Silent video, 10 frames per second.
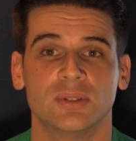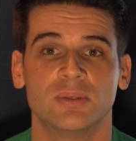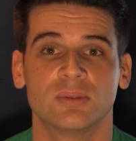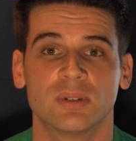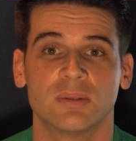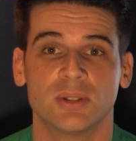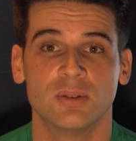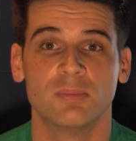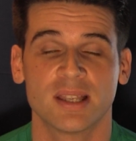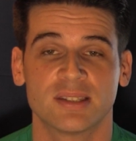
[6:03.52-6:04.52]
you
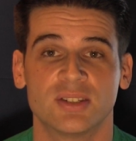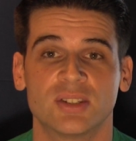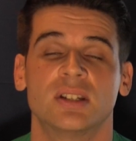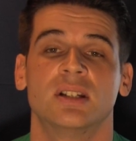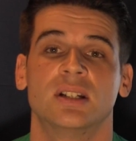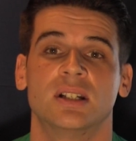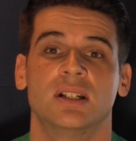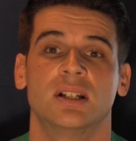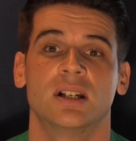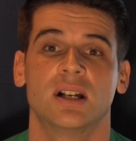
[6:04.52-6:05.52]
you message
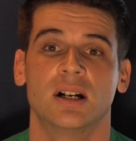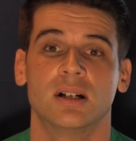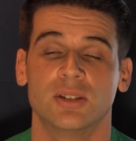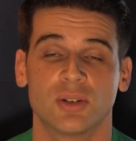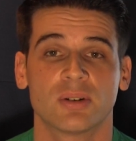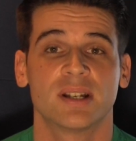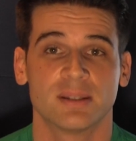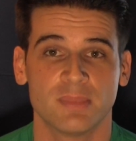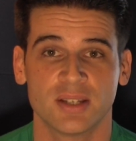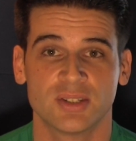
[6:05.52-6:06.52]
uh, you
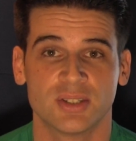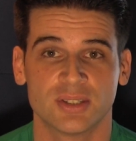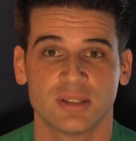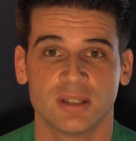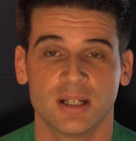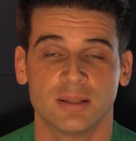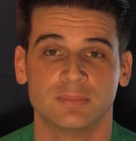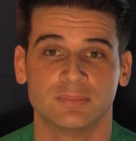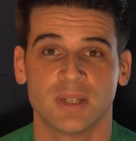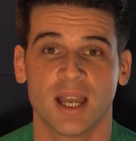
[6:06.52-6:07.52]
create a message
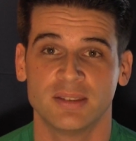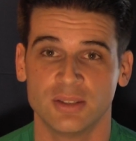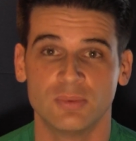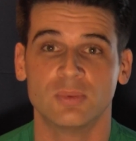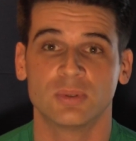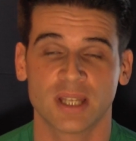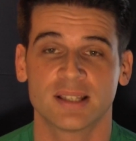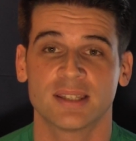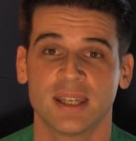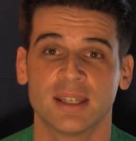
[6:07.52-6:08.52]
um, and you will
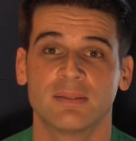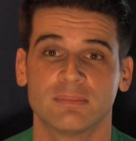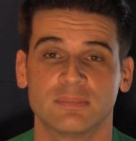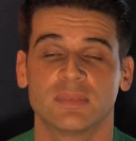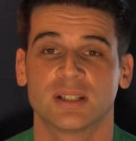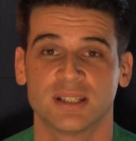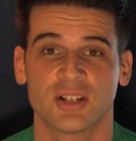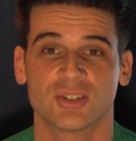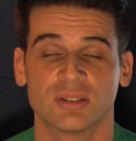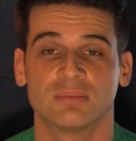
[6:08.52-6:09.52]
get a
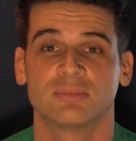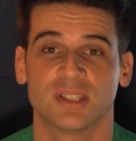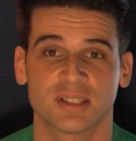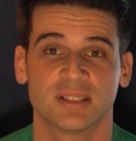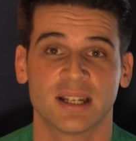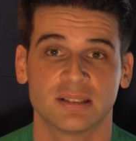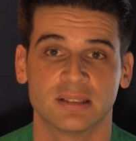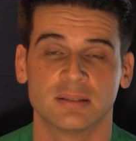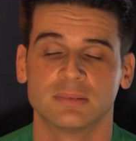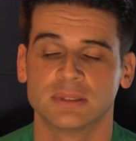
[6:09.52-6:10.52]
connection
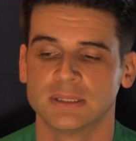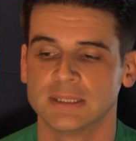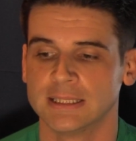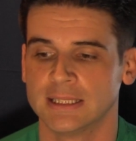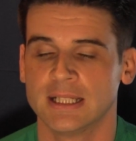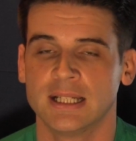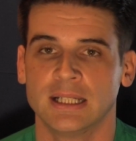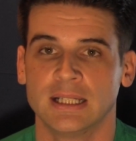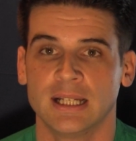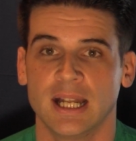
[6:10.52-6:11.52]
disconnected
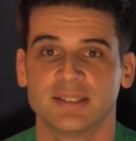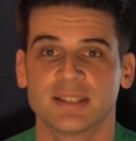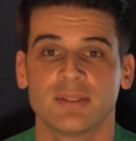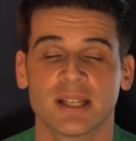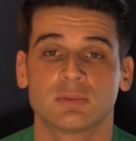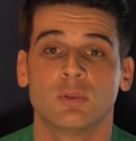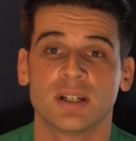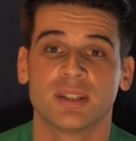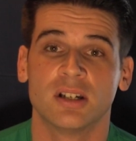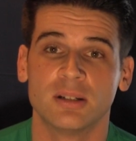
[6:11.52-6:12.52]
and so that's
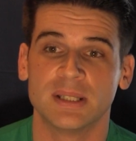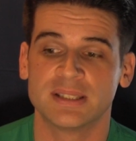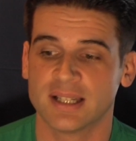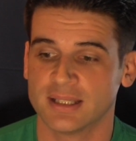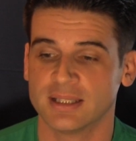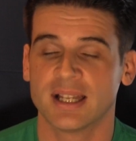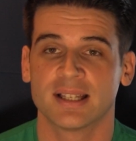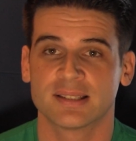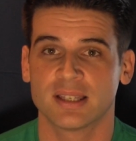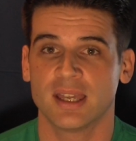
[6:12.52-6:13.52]
why the Hermes standard
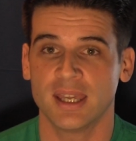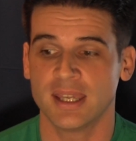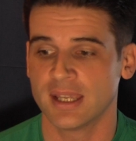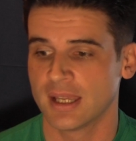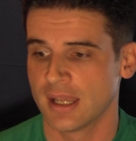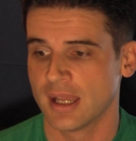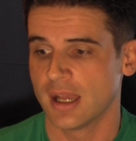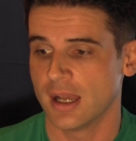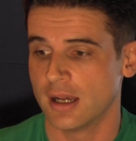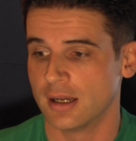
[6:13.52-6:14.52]
has a
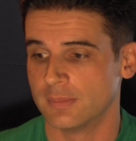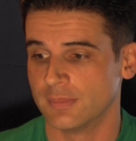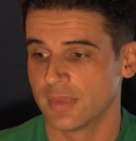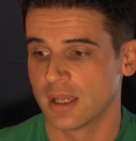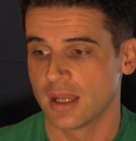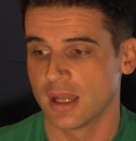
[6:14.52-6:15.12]
um,